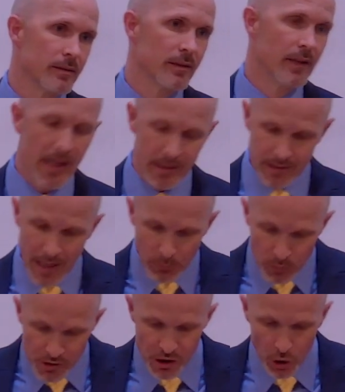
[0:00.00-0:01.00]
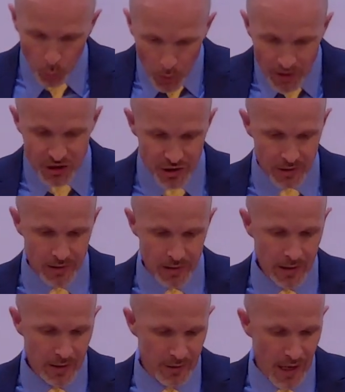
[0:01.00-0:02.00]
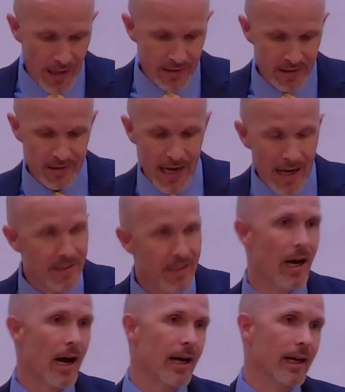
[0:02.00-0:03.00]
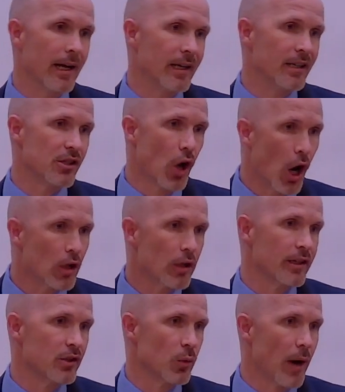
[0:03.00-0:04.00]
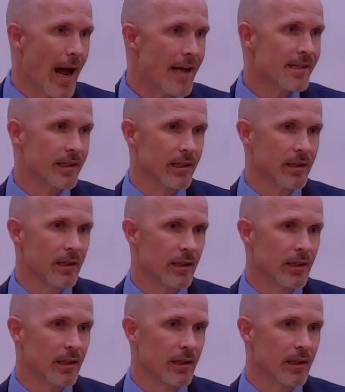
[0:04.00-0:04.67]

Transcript: That, that was the question that Tattenai and his colleagues were asking.